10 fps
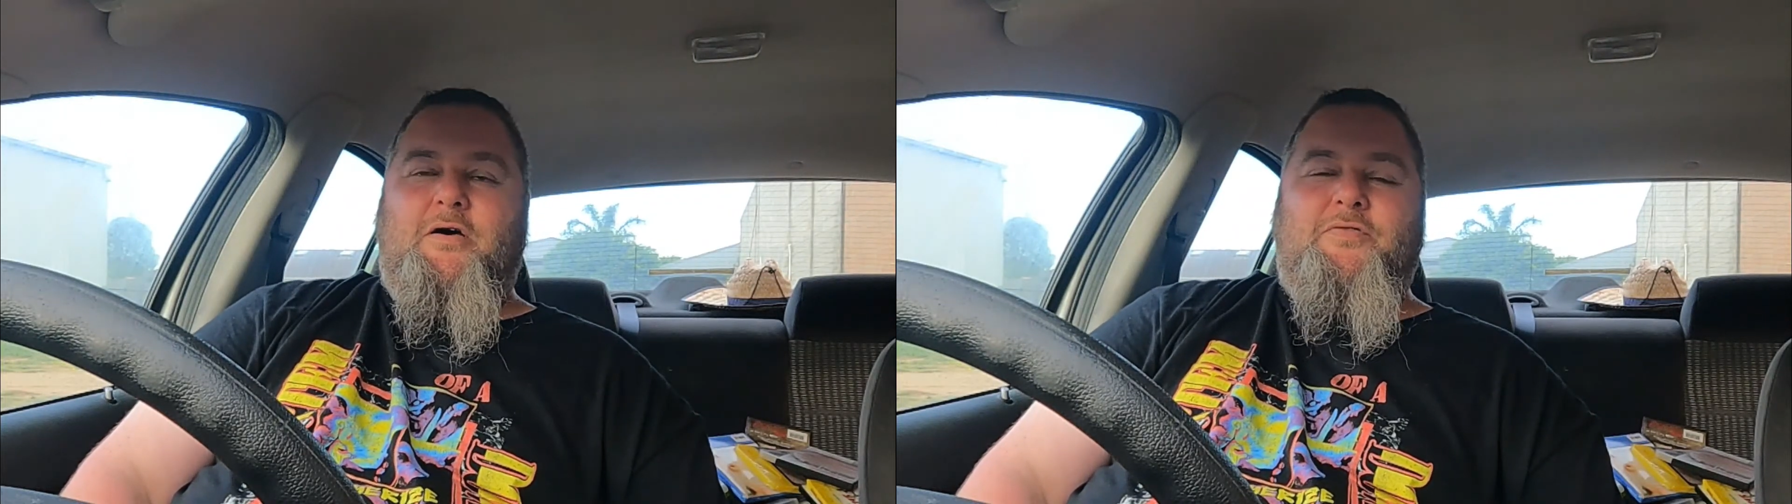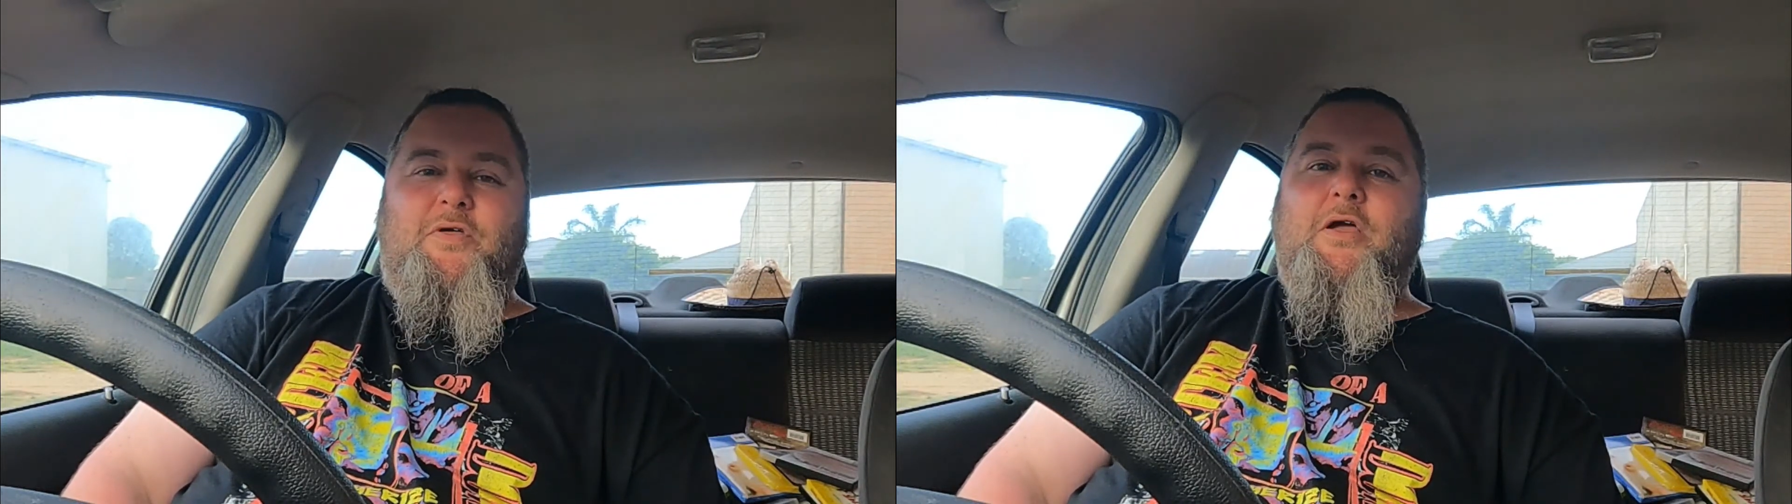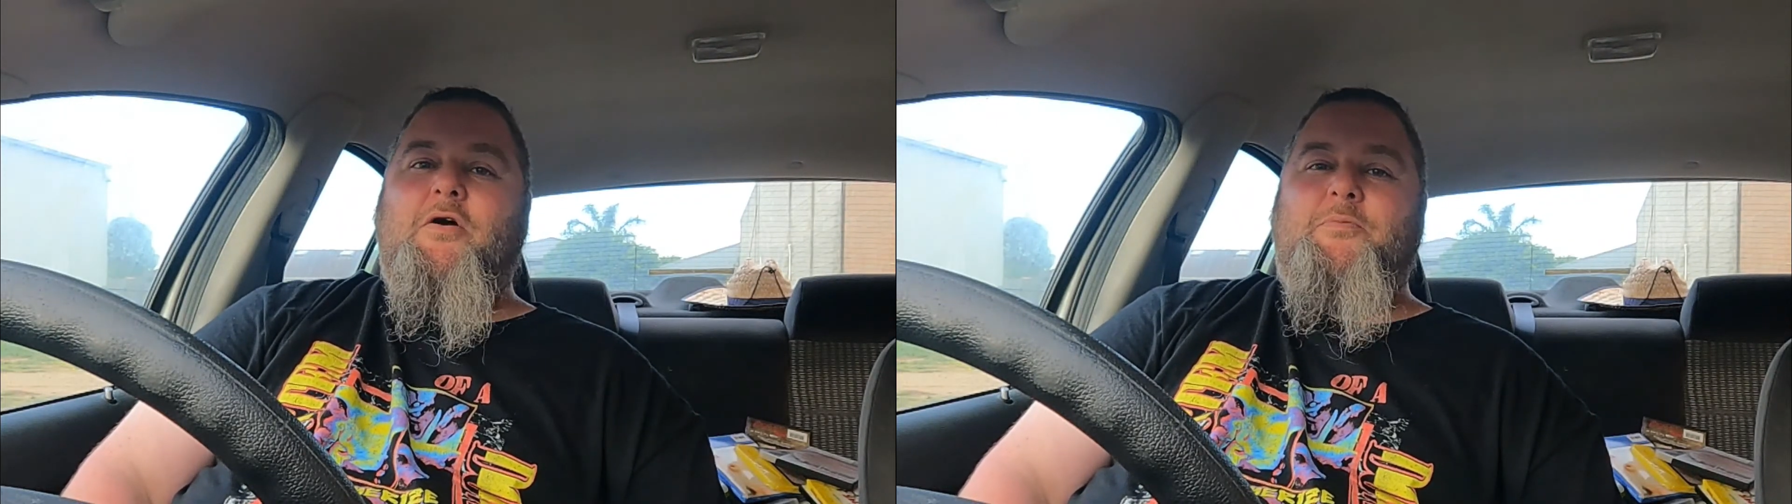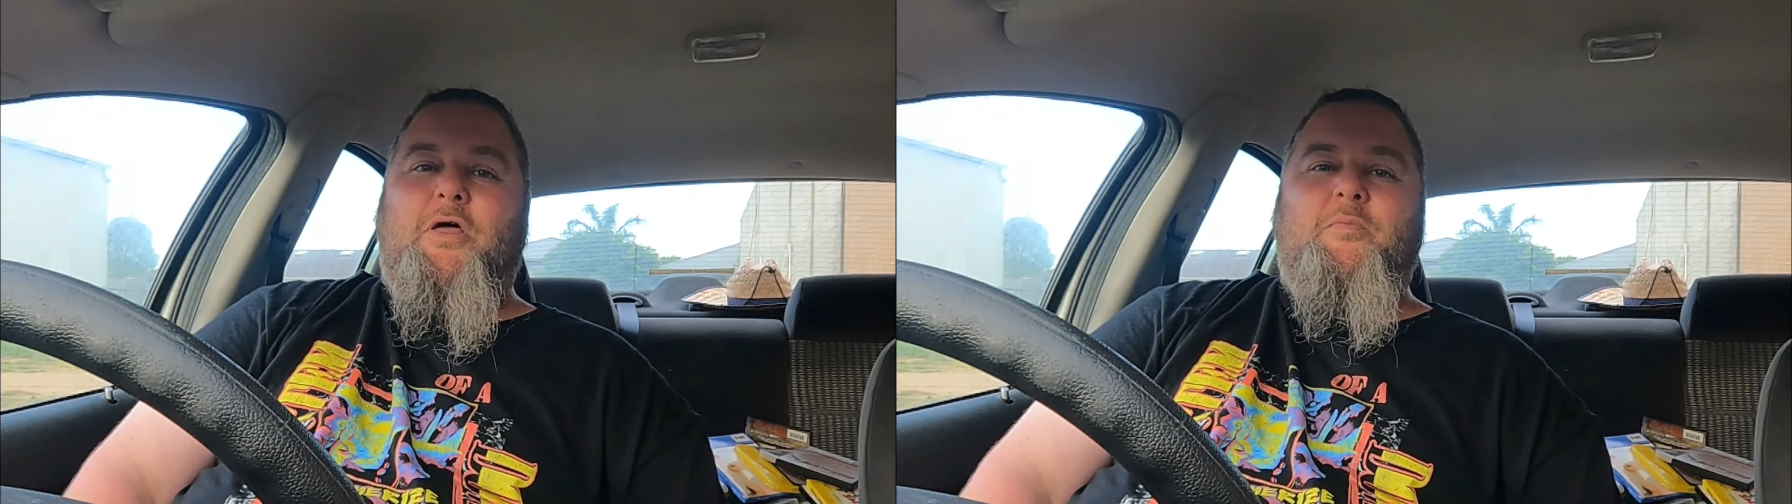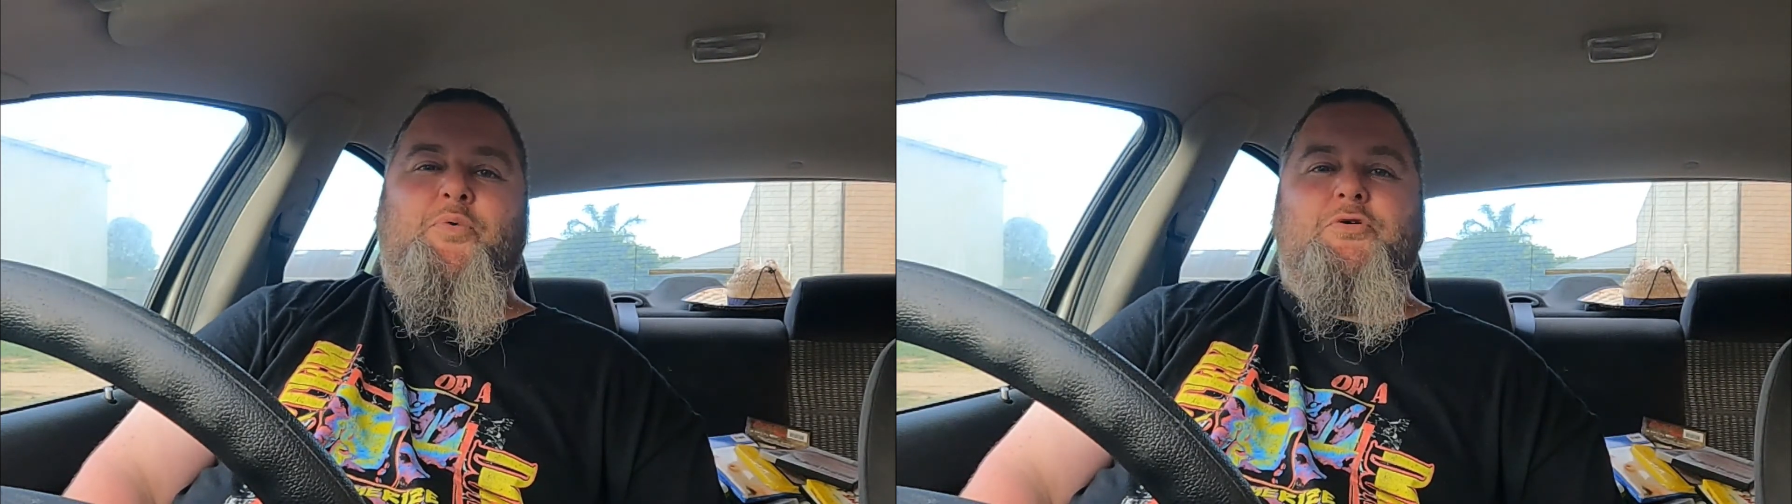I think I'm
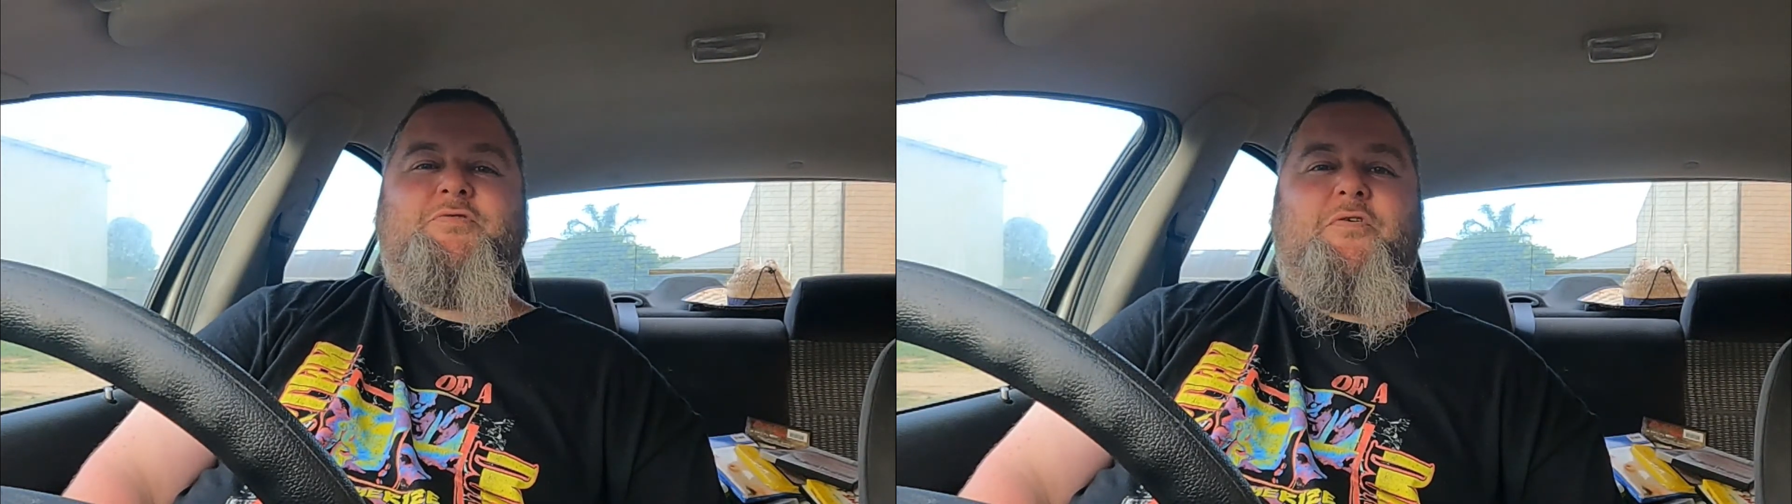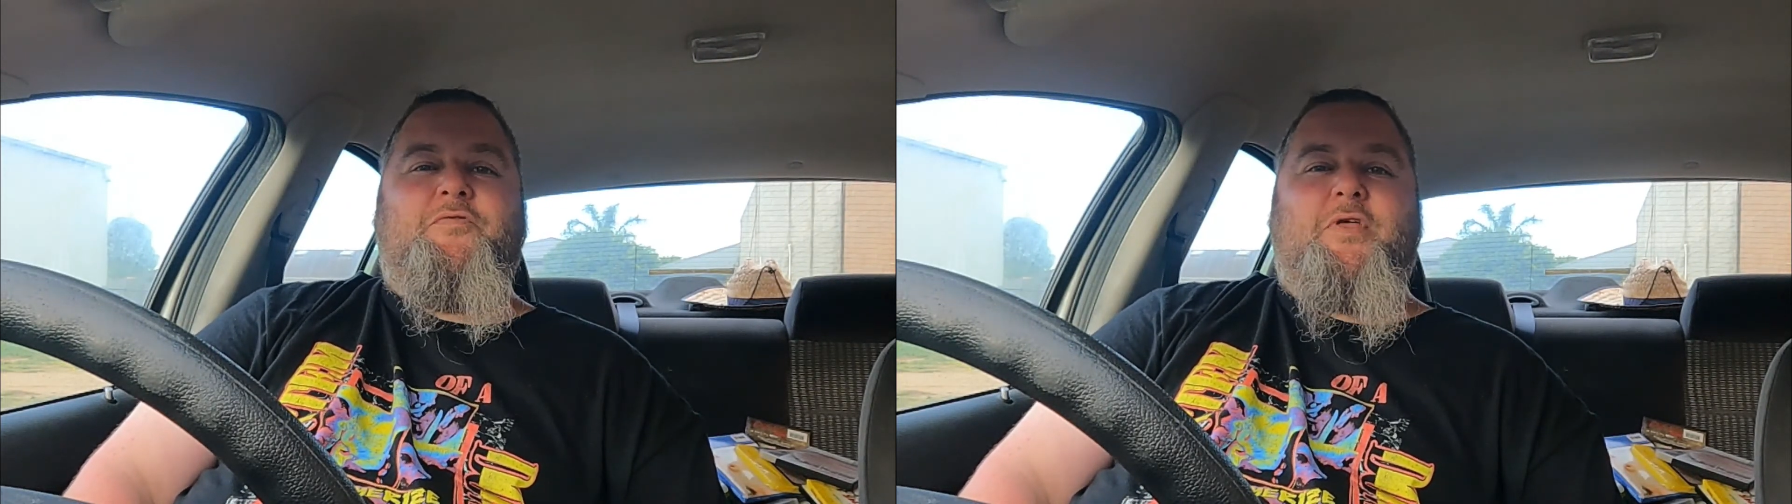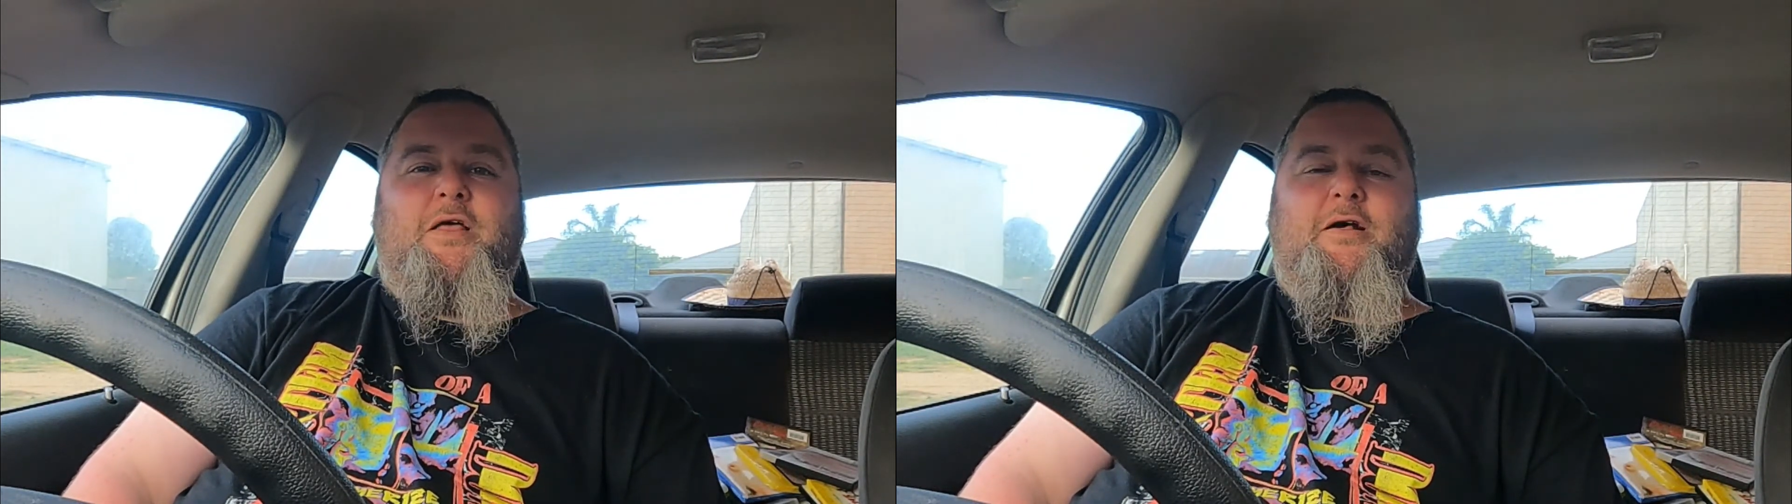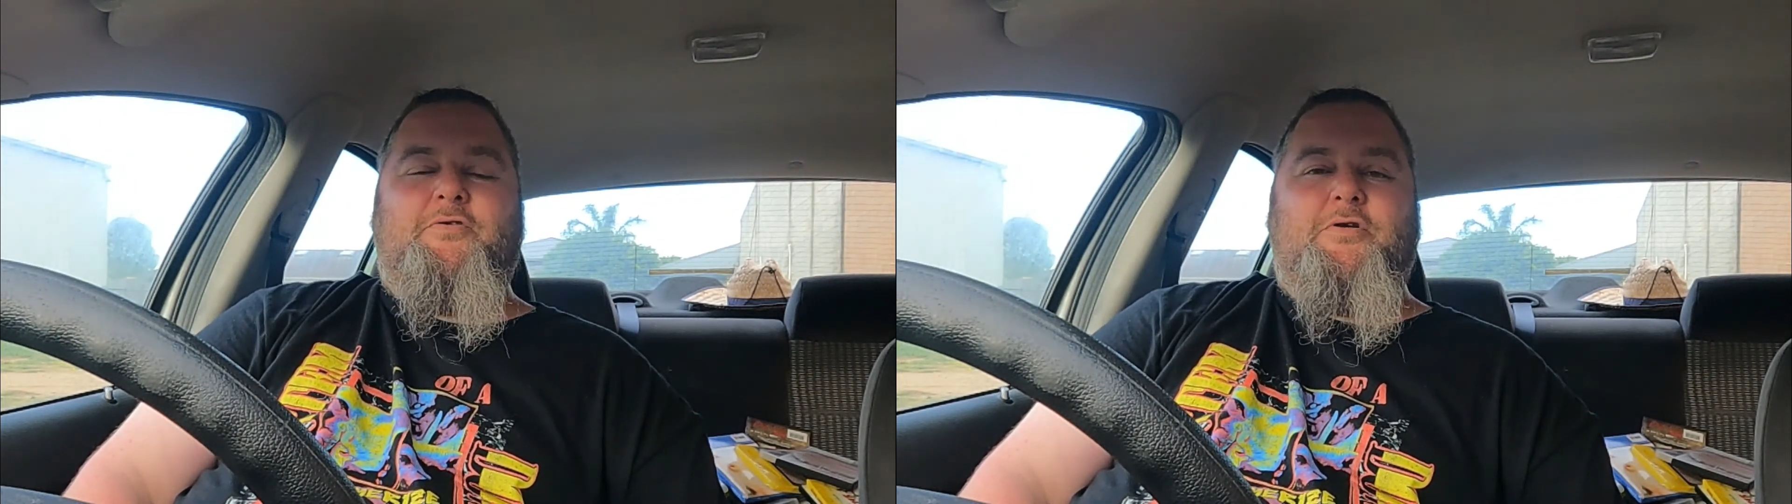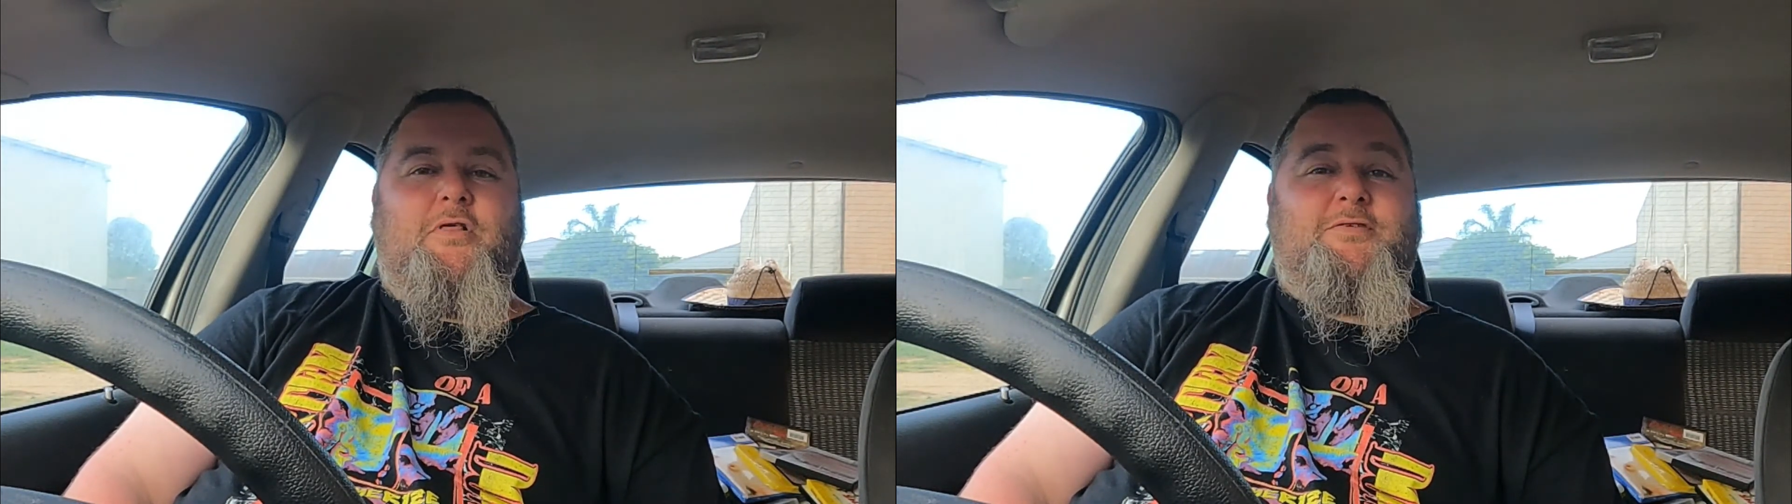going to push
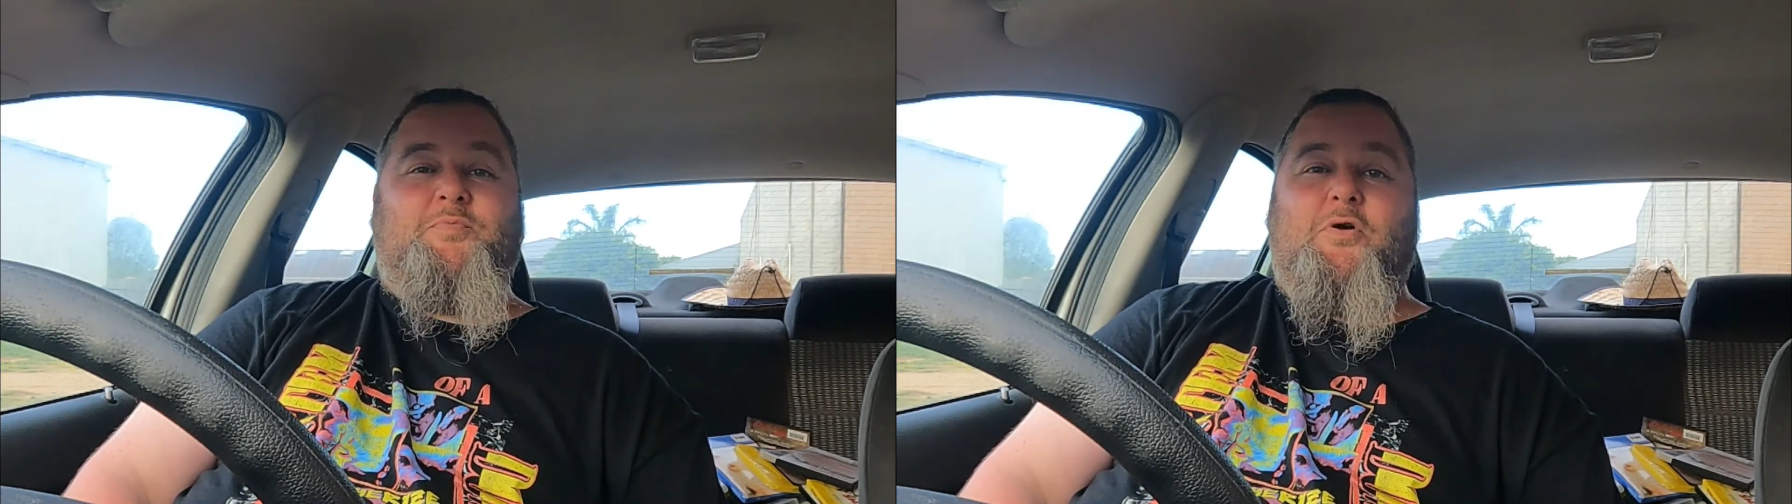$1,500